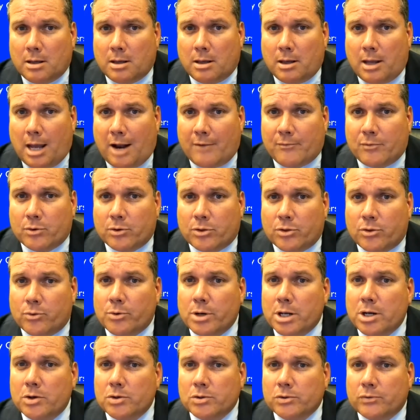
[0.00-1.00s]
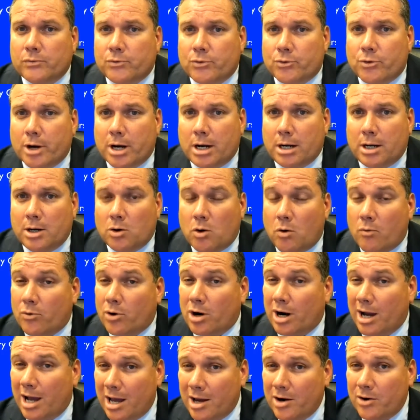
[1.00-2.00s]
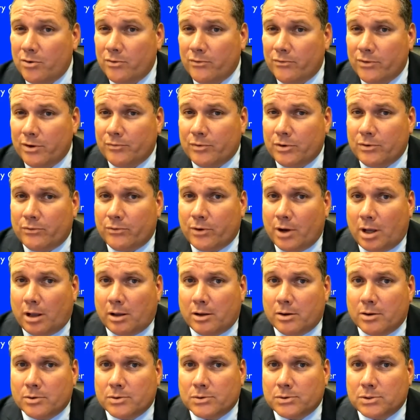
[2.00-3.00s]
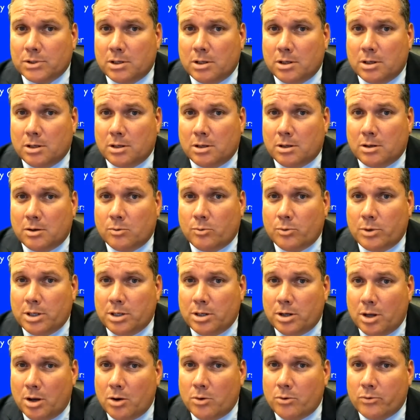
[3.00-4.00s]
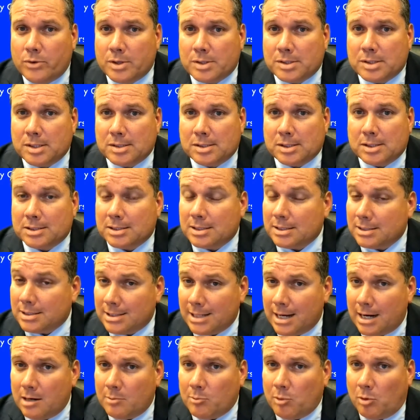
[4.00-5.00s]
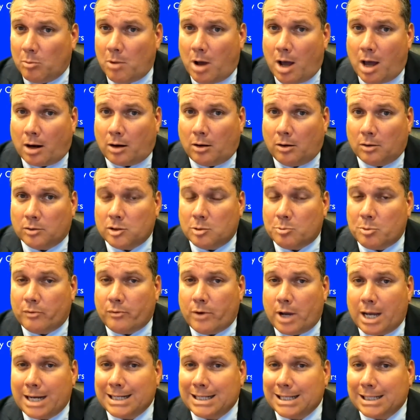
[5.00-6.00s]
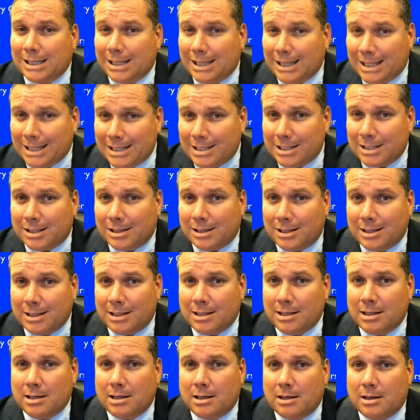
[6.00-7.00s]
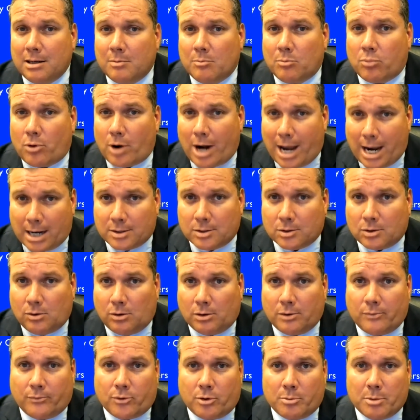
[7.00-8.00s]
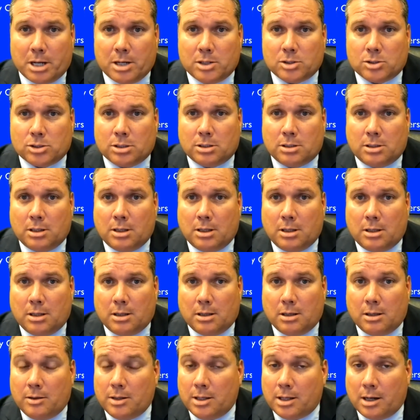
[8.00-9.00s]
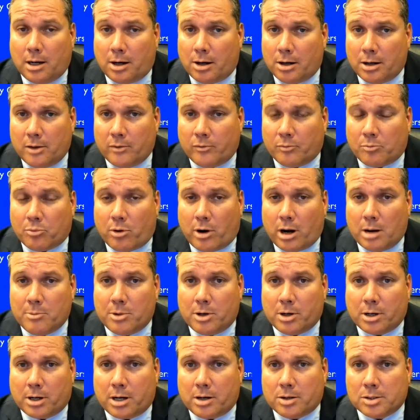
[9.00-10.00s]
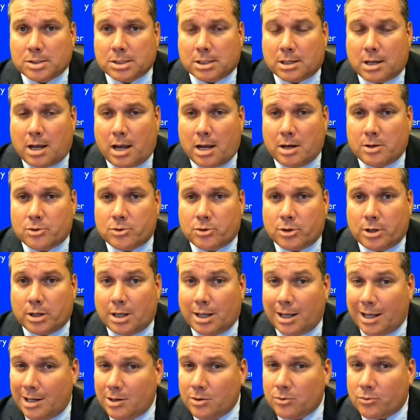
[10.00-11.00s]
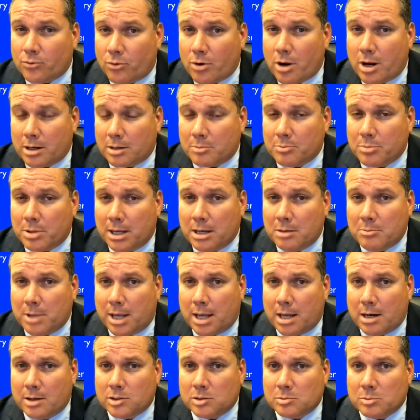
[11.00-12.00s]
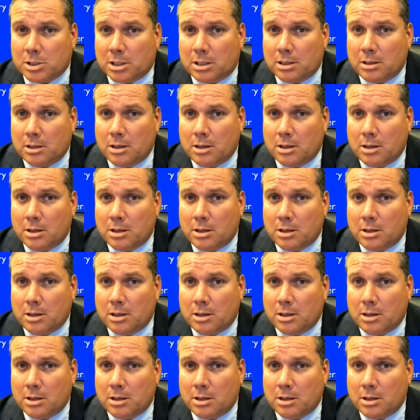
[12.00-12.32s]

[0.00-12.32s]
After 3 years of training over 150 fellows, we know this is a sustainable model to provide clinically practical information in the area of primary care psychiatry and chronic pain management,